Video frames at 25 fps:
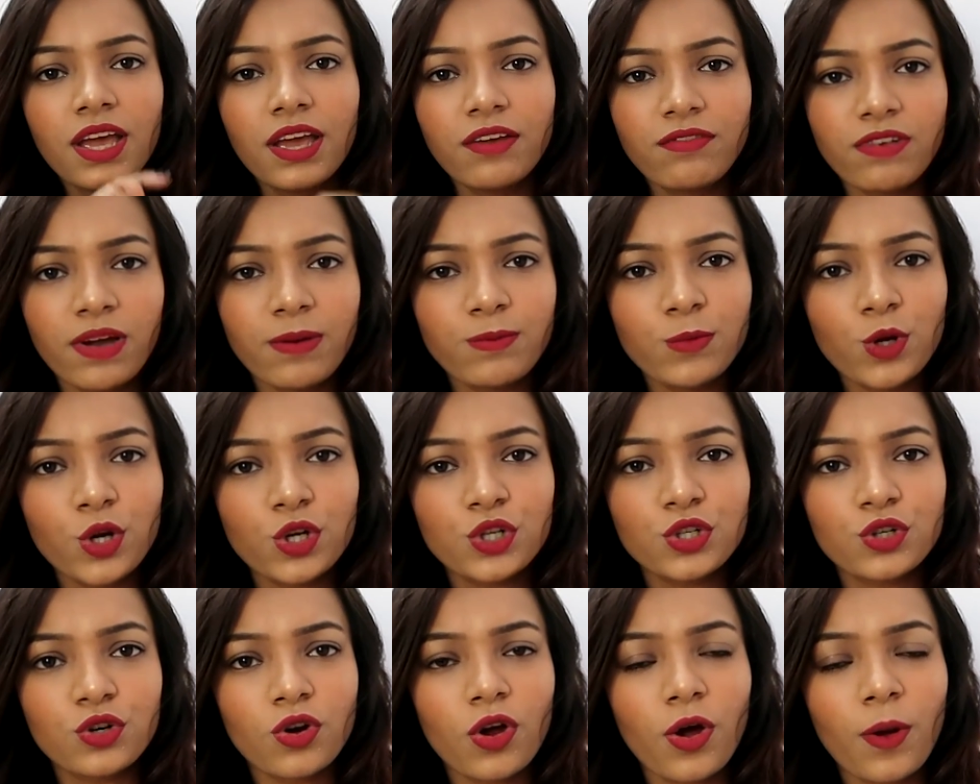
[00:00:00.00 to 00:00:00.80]
if I'm
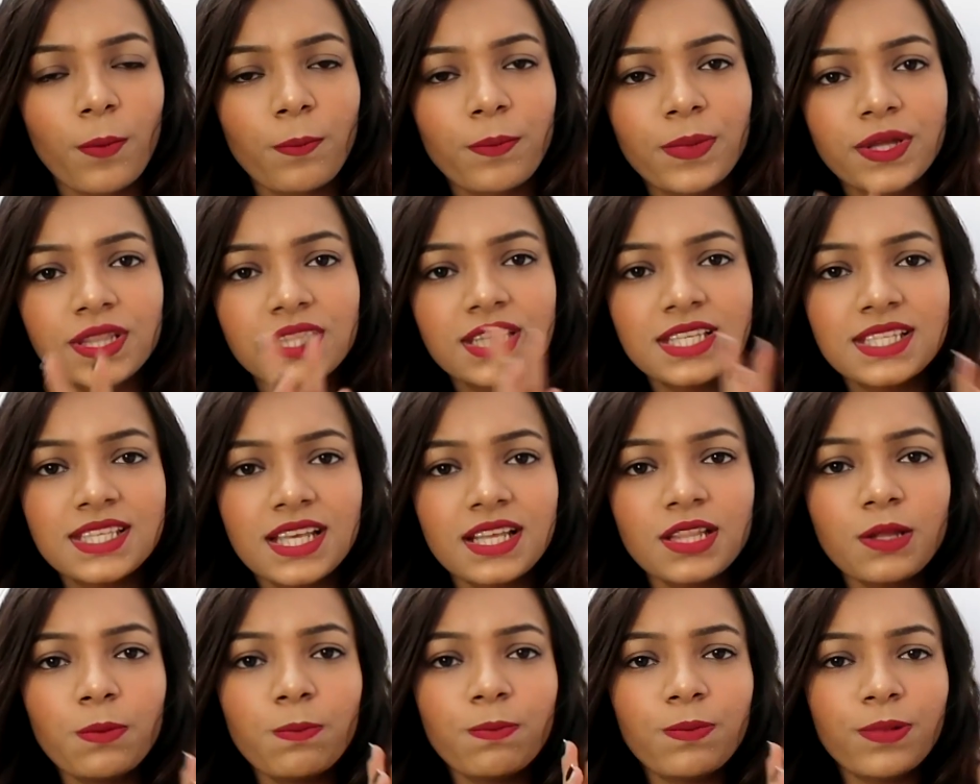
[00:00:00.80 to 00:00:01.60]
not wrong, but these
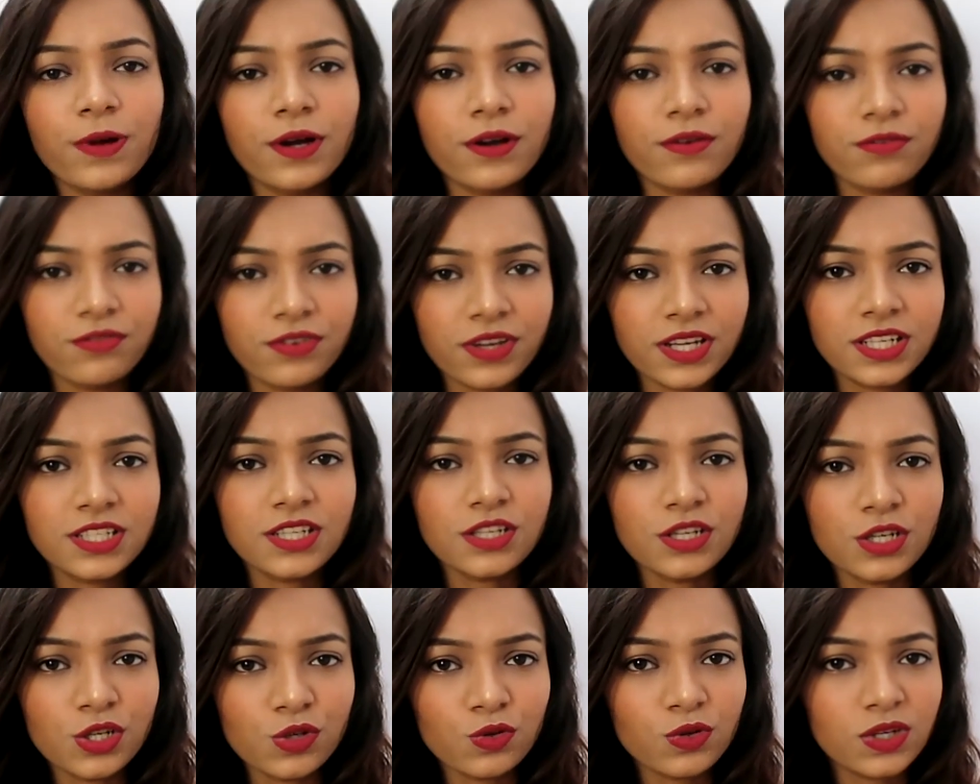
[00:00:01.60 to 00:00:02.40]
are the perfect
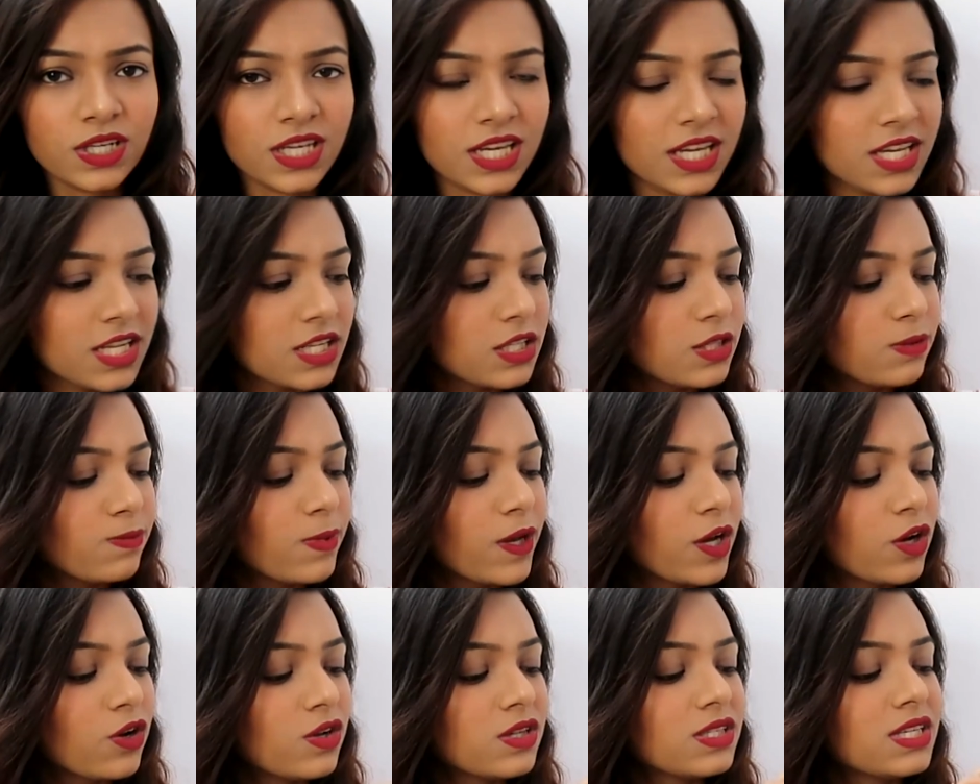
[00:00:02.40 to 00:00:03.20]
nude heels
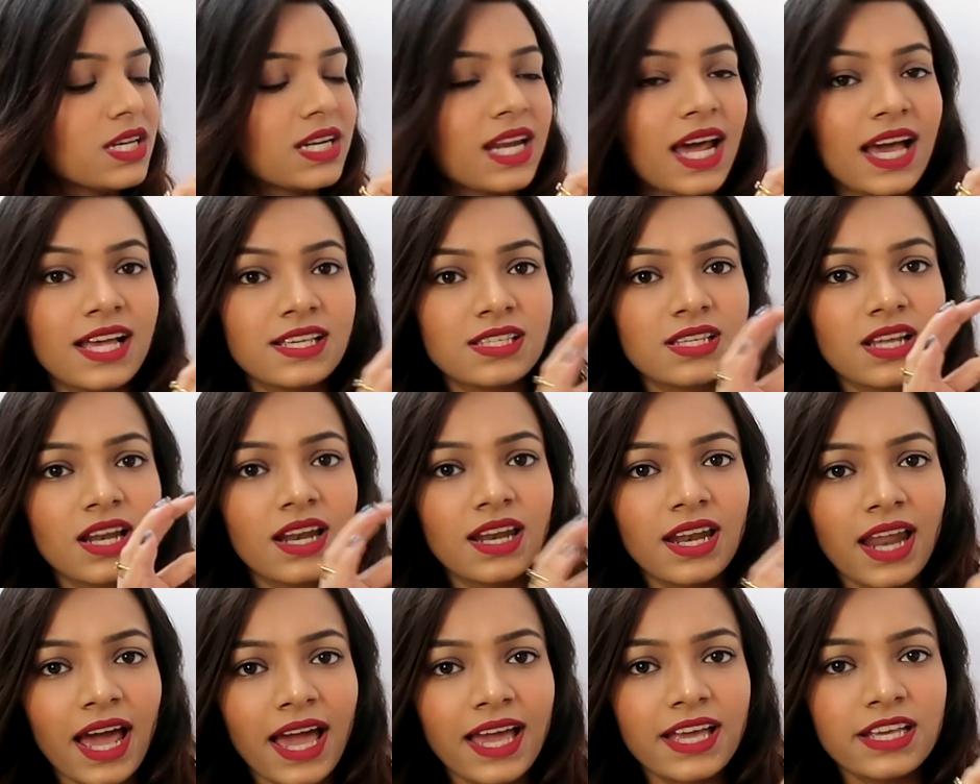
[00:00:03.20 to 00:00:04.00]
because it has
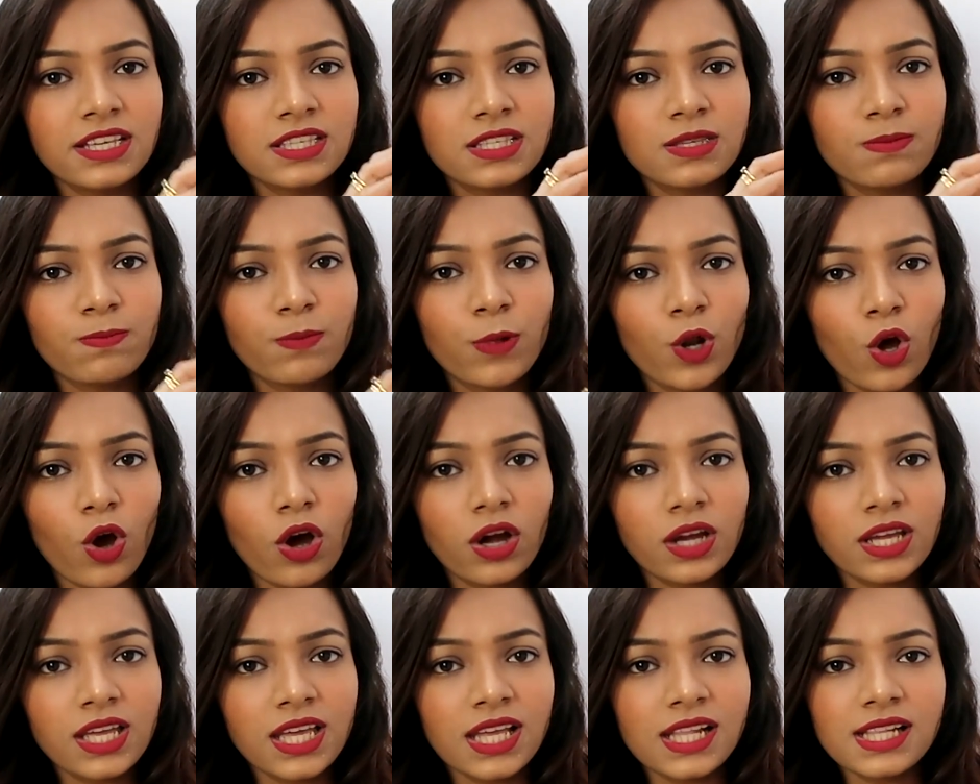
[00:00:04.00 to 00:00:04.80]
nice
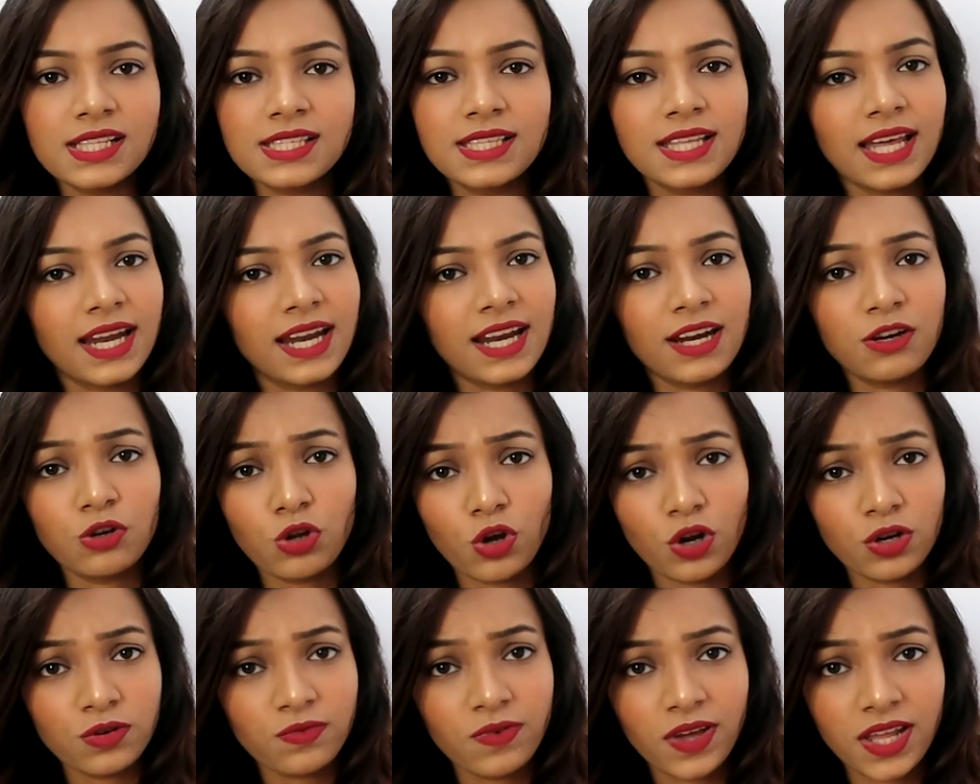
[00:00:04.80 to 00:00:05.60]
block heels that are
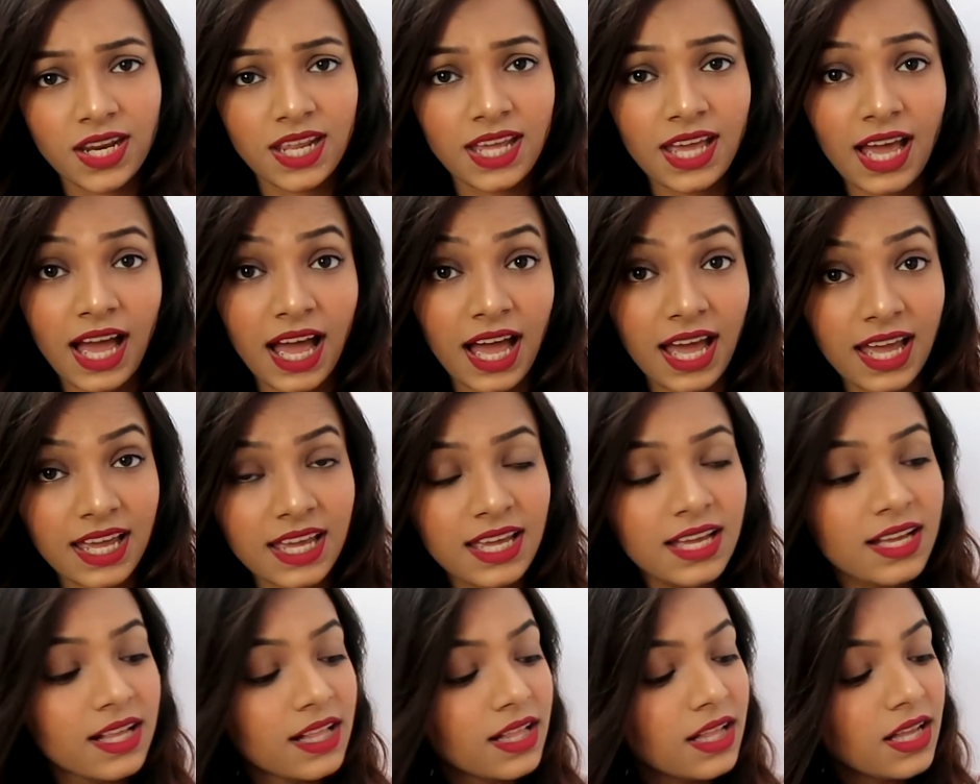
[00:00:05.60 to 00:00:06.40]
not very
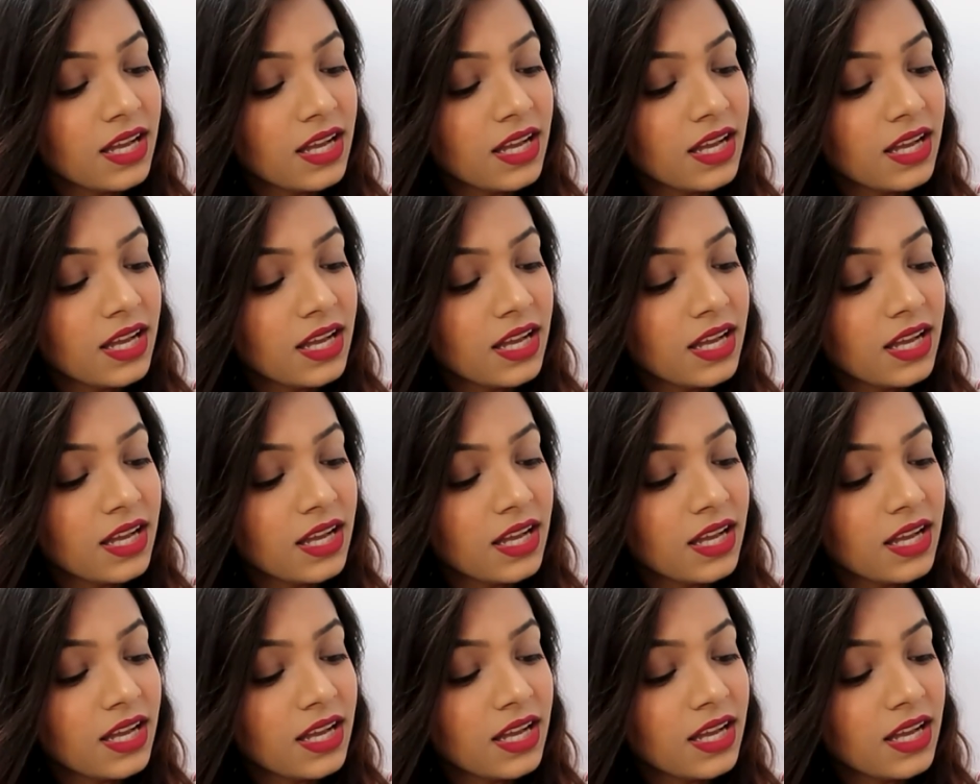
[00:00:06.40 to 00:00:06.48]
high.